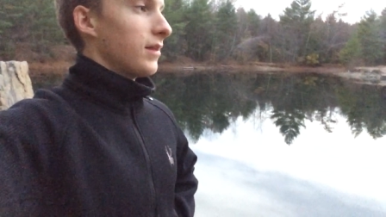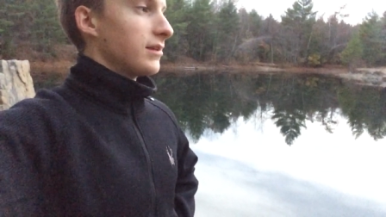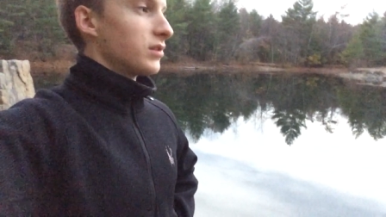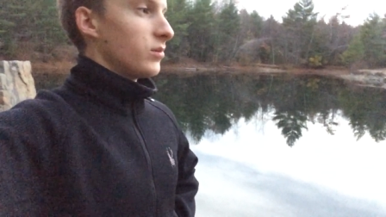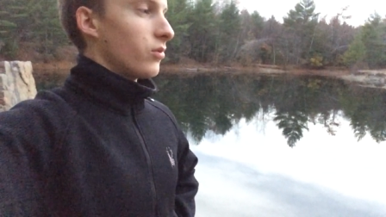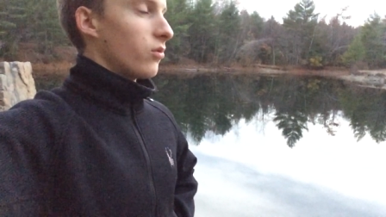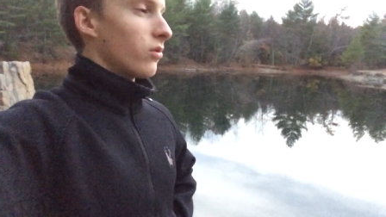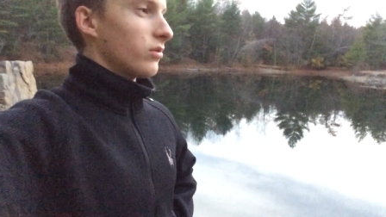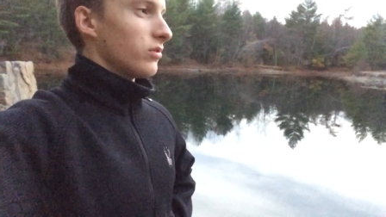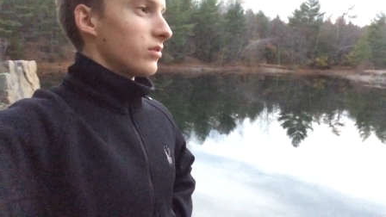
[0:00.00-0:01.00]
That's the
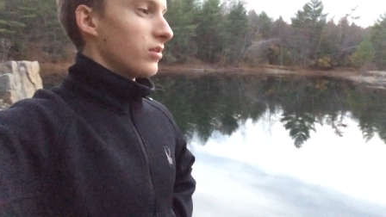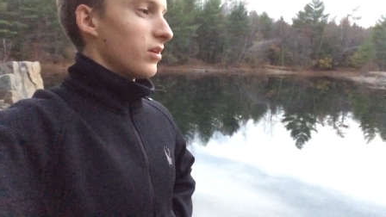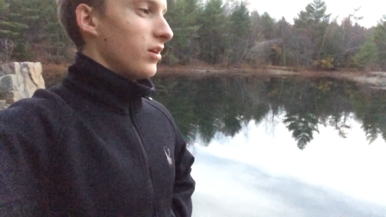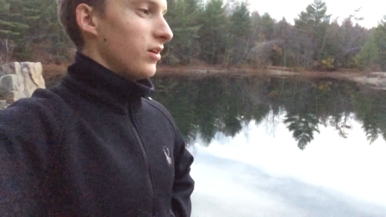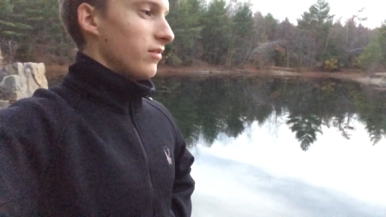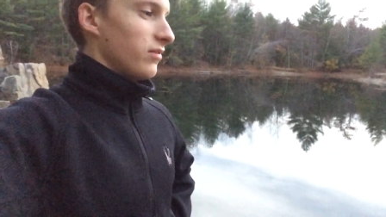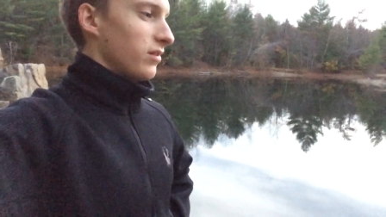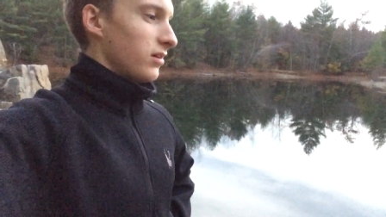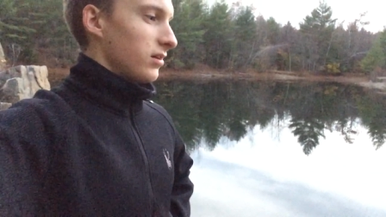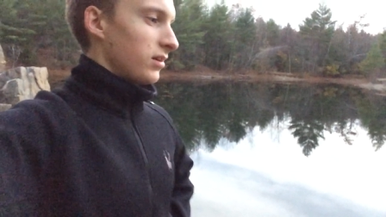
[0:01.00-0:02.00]
importance of
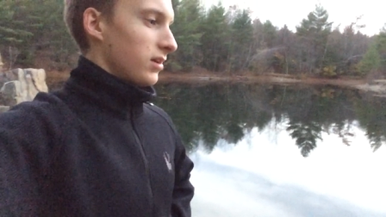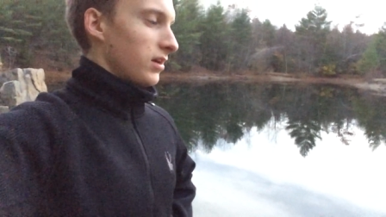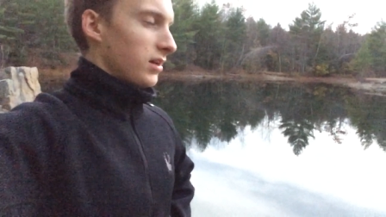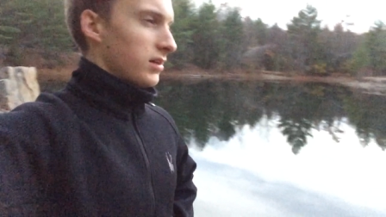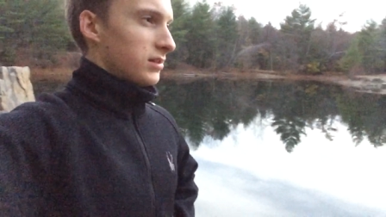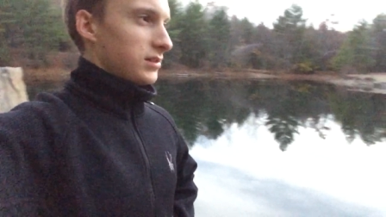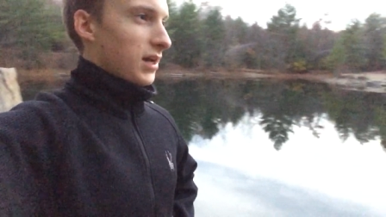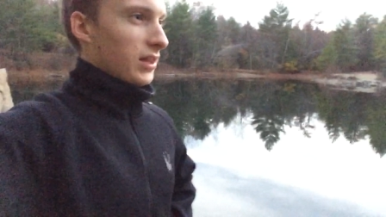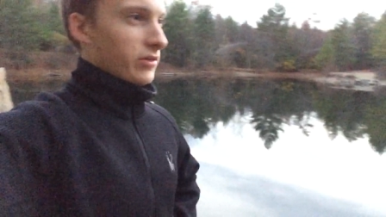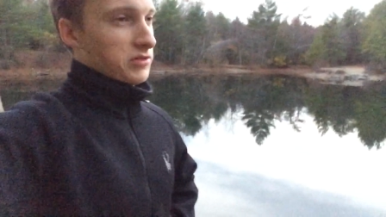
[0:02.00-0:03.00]

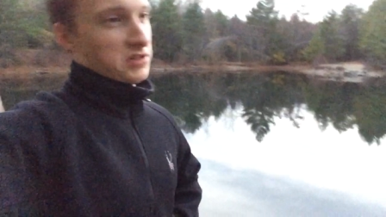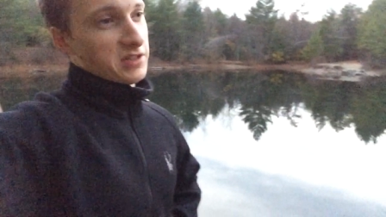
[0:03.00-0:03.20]
silence,